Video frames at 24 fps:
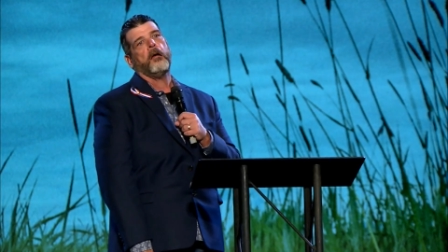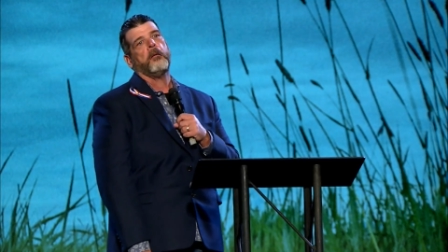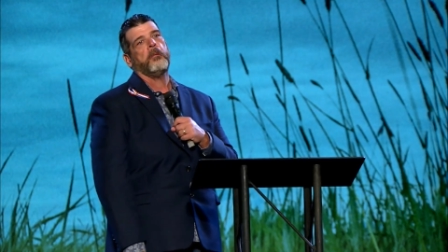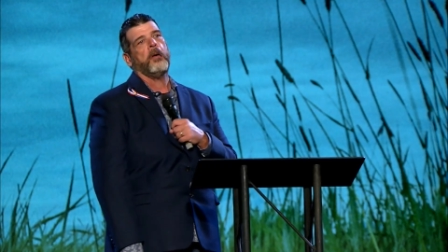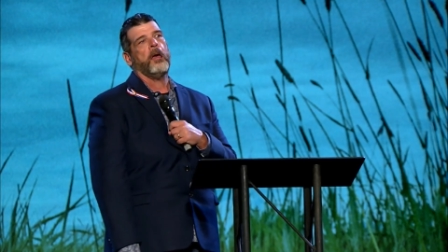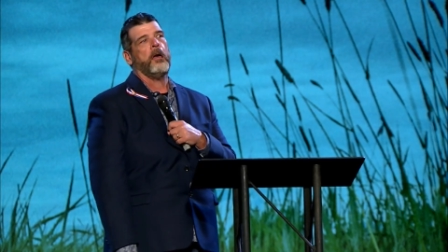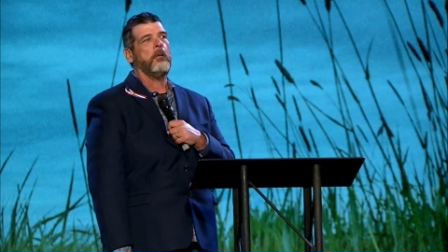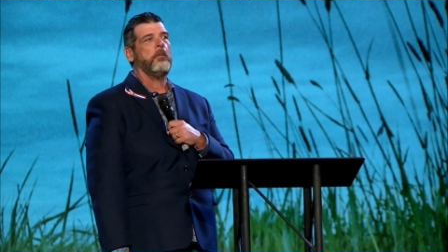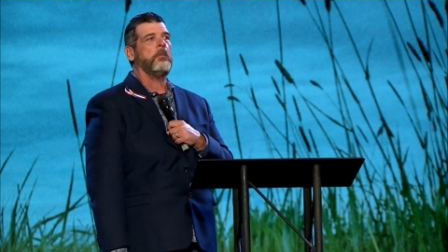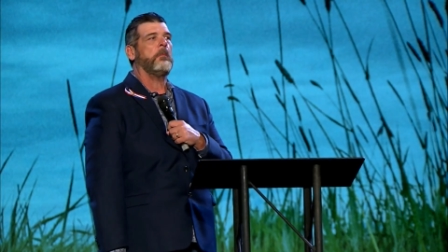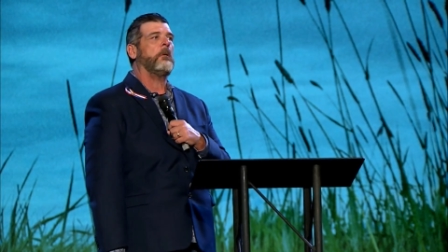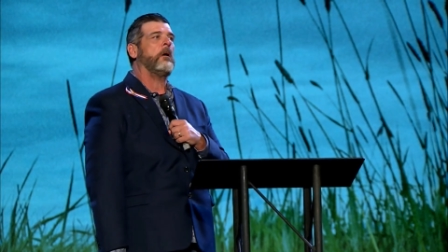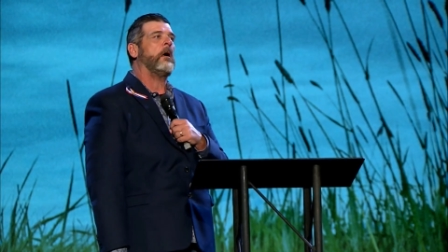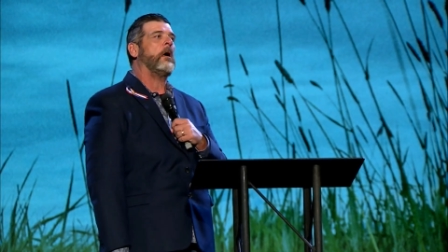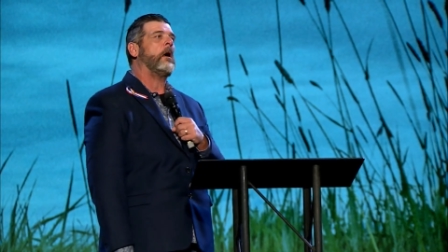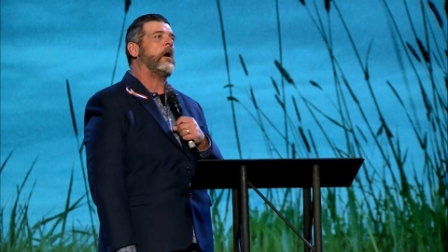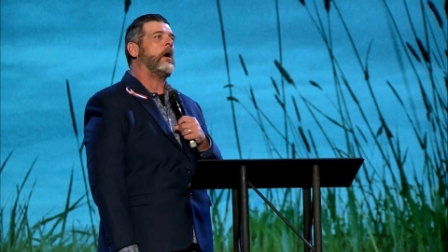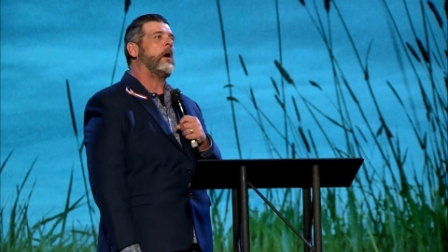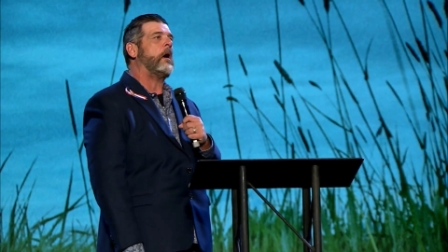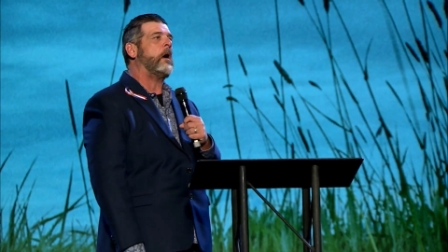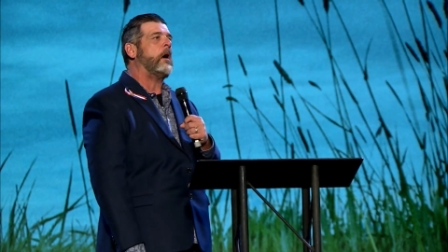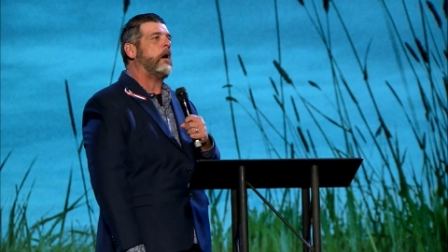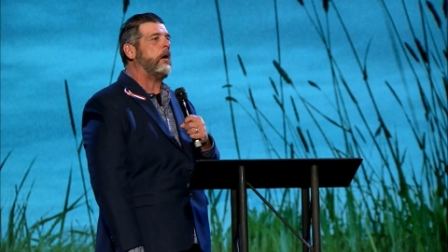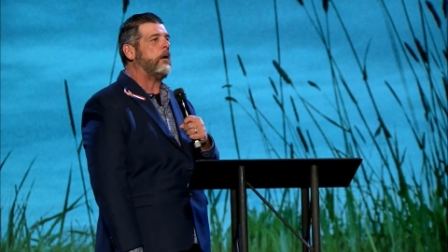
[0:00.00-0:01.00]
about,
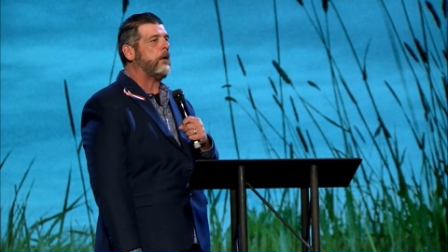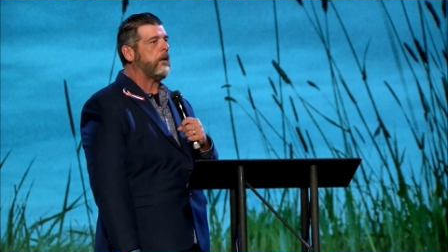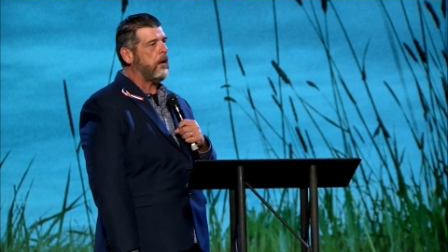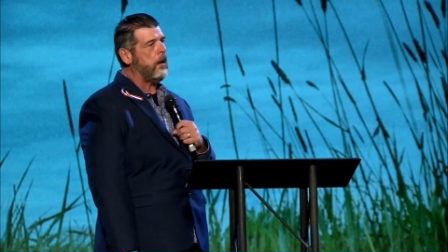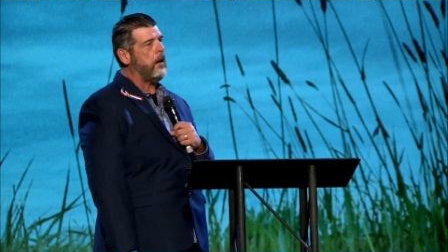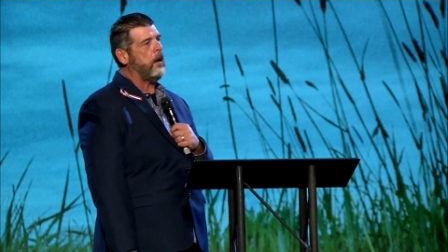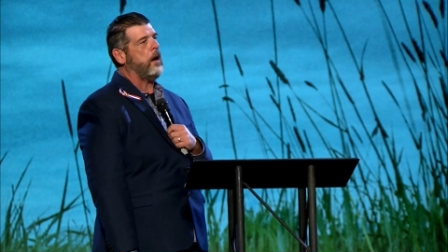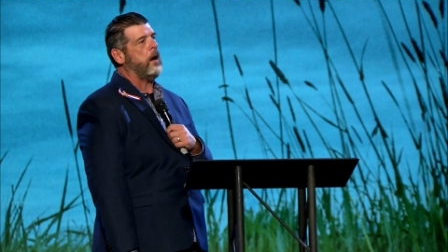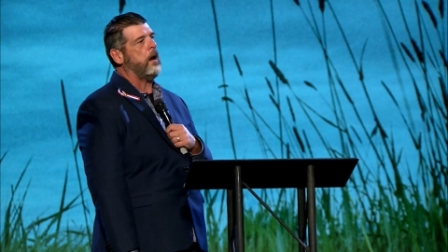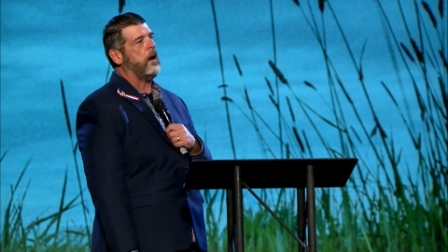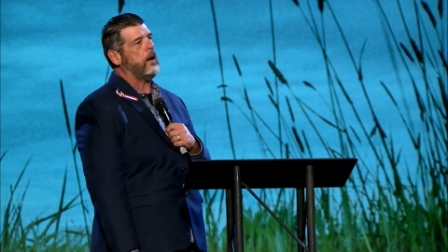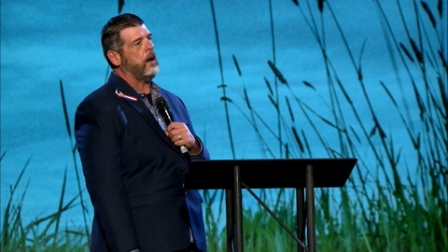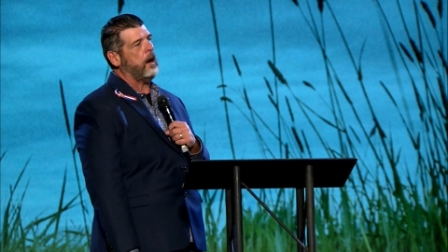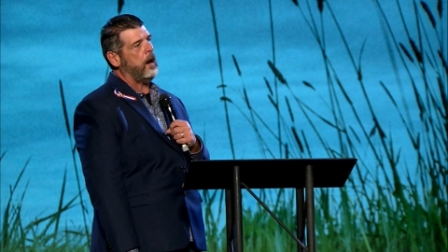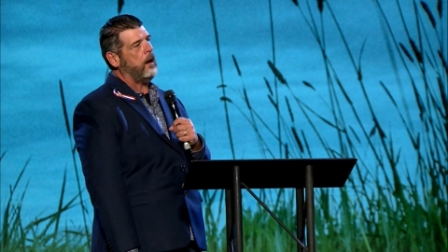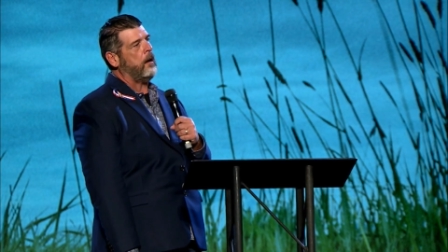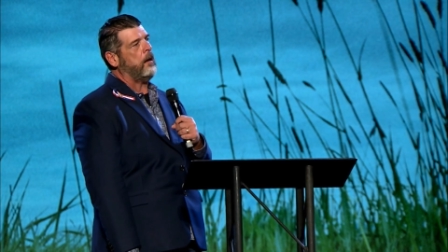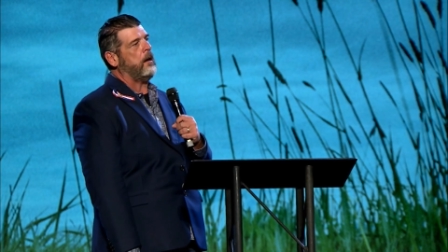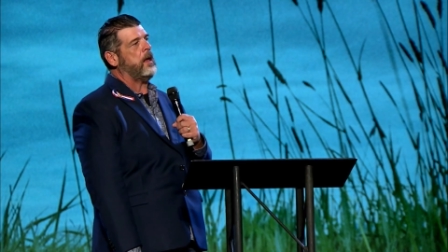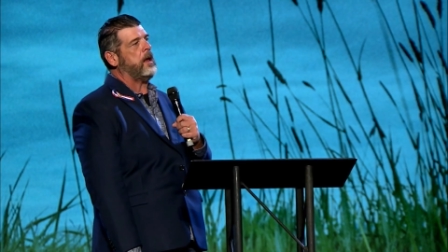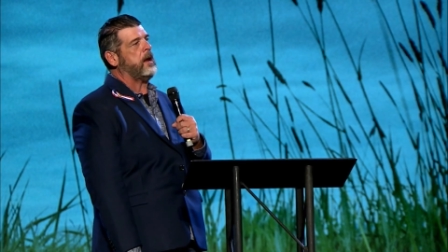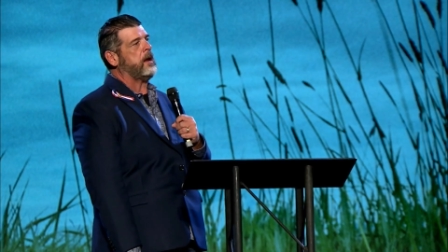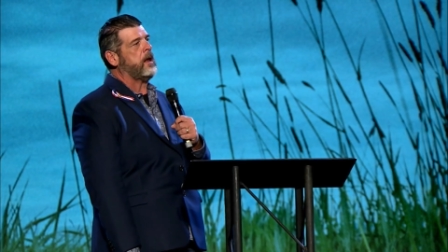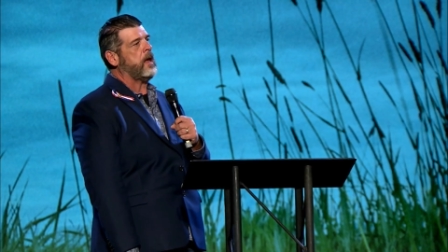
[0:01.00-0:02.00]
my God, here
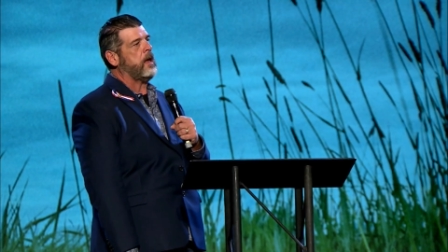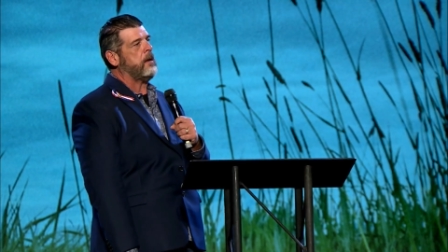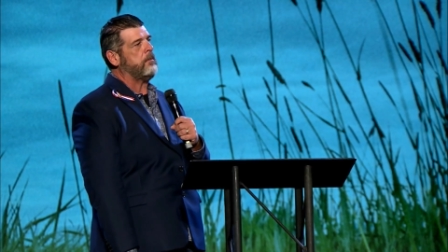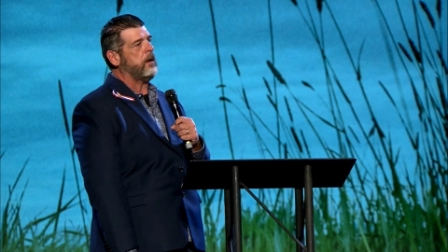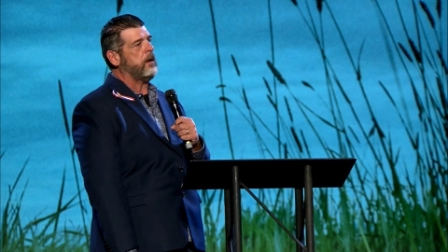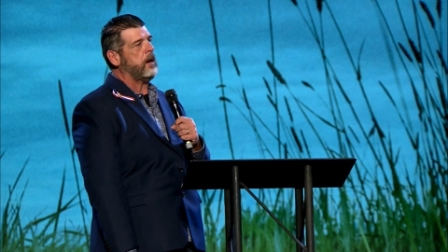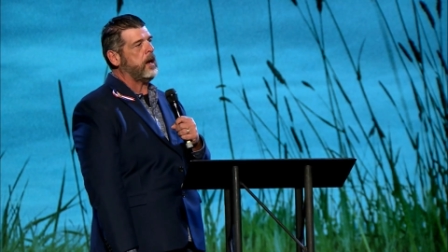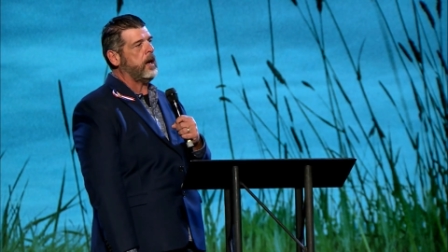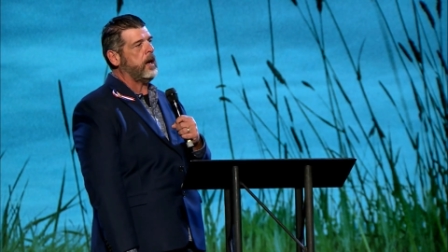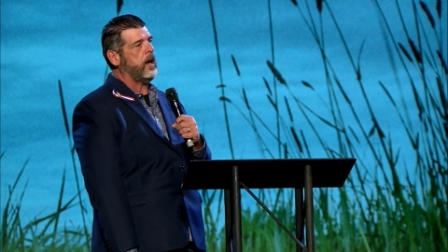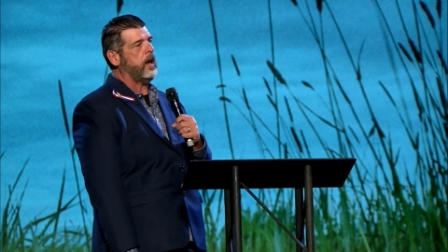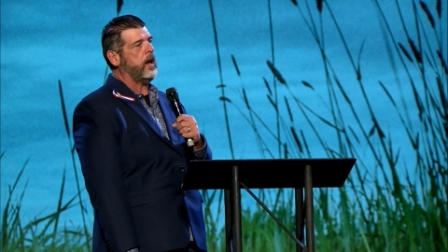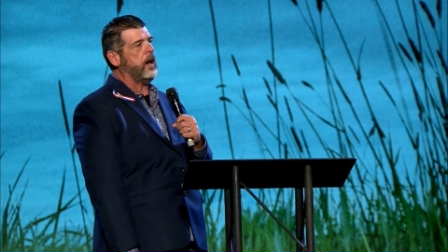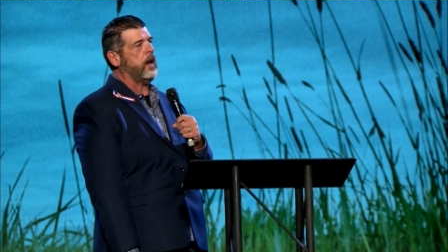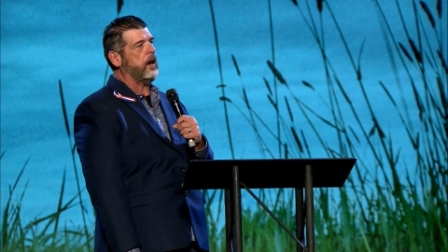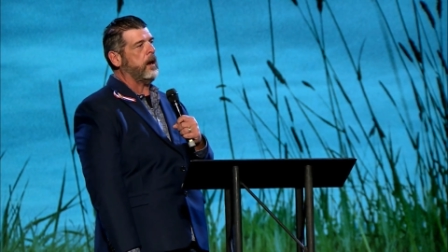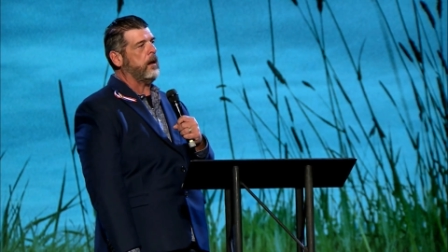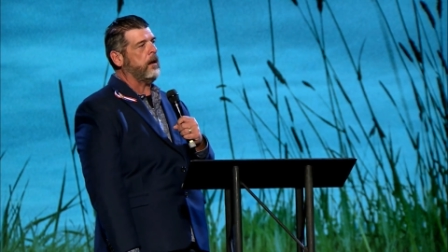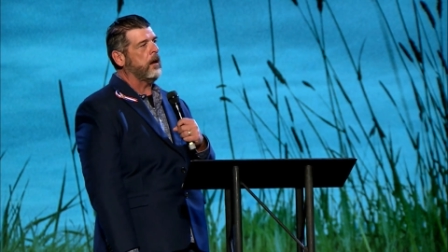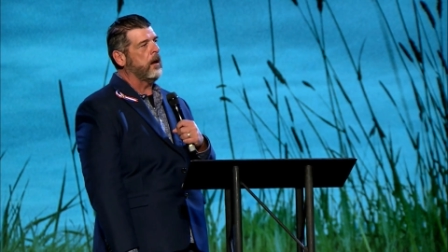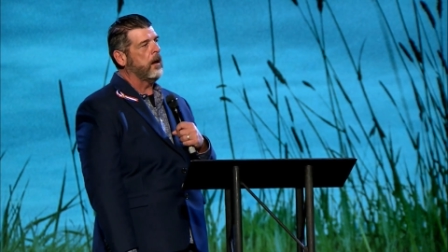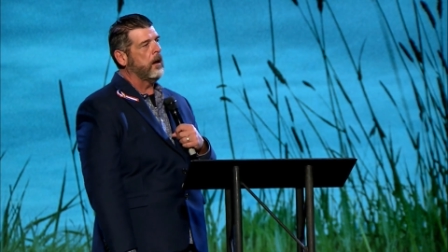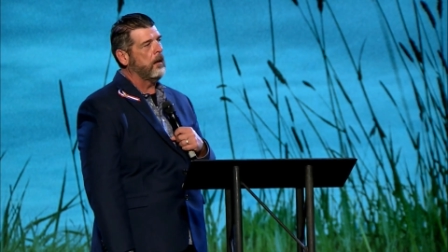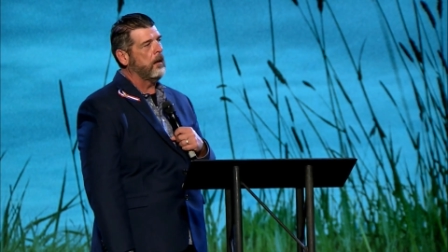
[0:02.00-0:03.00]
they come again.